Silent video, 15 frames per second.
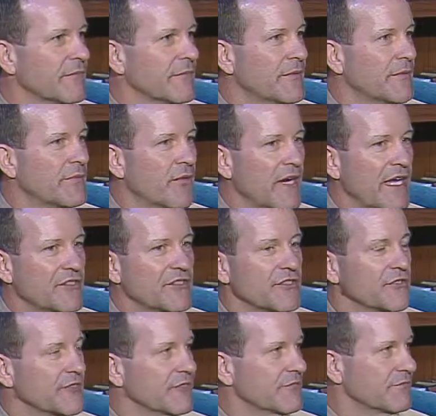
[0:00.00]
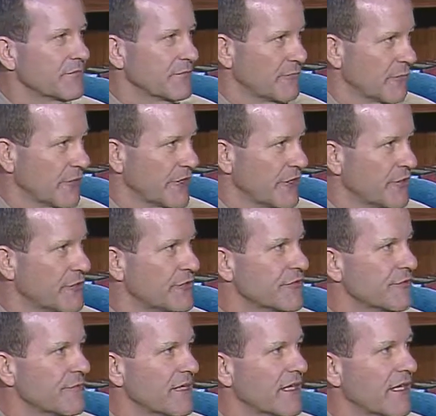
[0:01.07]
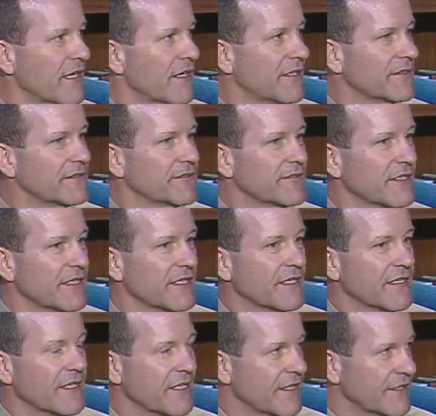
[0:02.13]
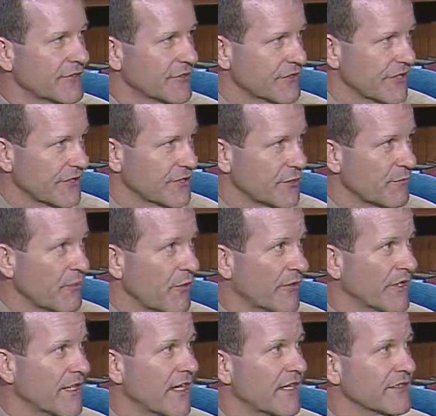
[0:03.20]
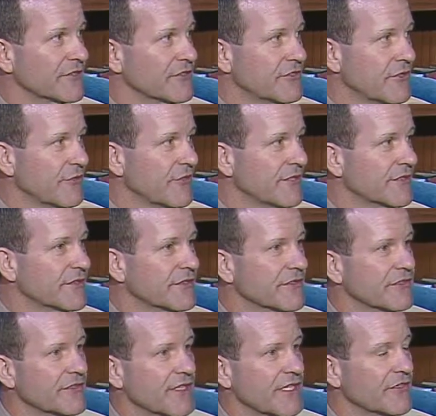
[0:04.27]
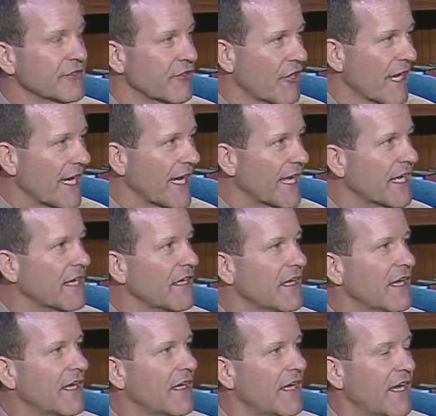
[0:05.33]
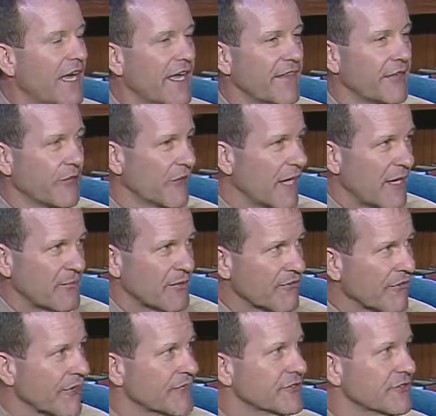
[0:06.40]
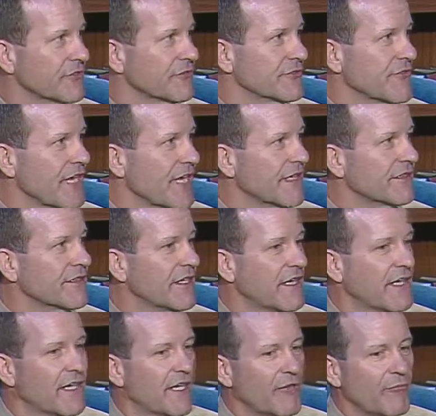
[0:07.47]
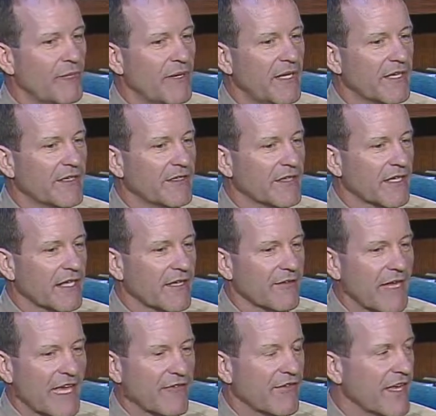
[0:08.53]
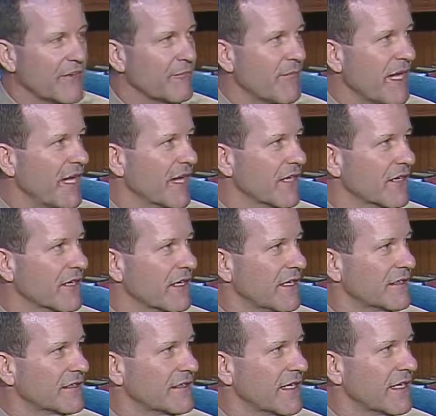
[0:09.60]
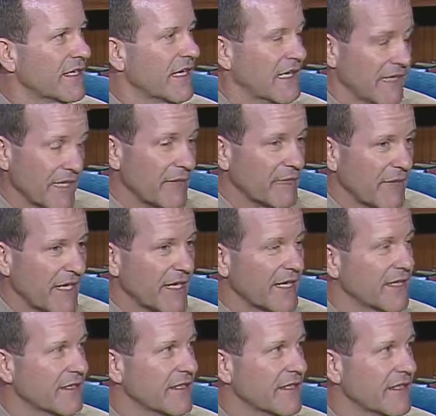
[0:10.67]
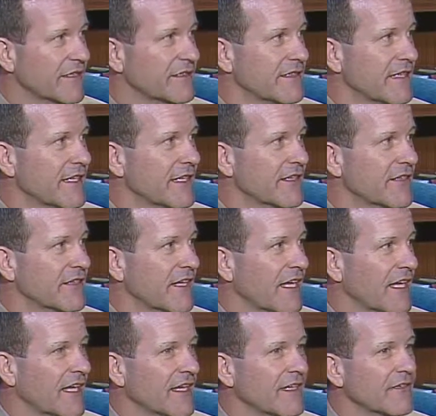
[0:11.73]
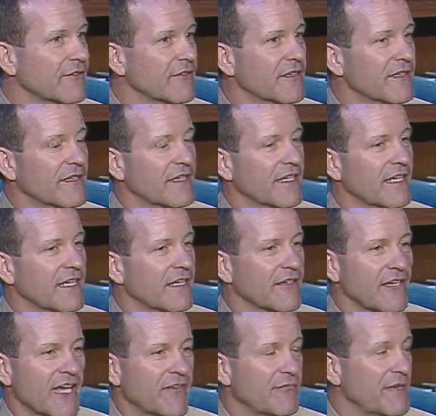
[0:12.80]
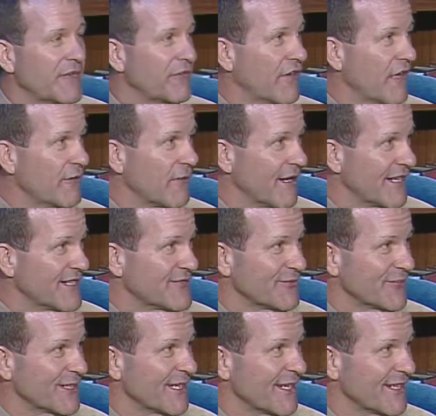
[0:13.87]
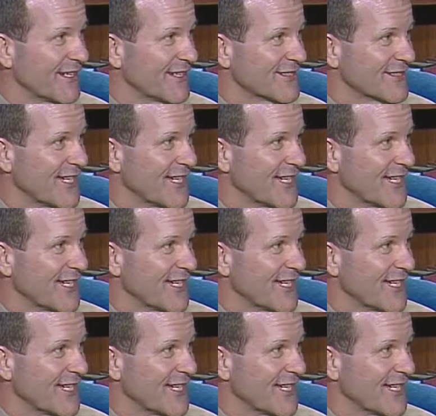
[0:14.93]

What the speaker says: the prices are reduced because it is, as you pointed out, students in training, and they're not professionals yet. But I've had my hair cut there. I get my hair cut there, and I've been very pleased with the haircuts I've received.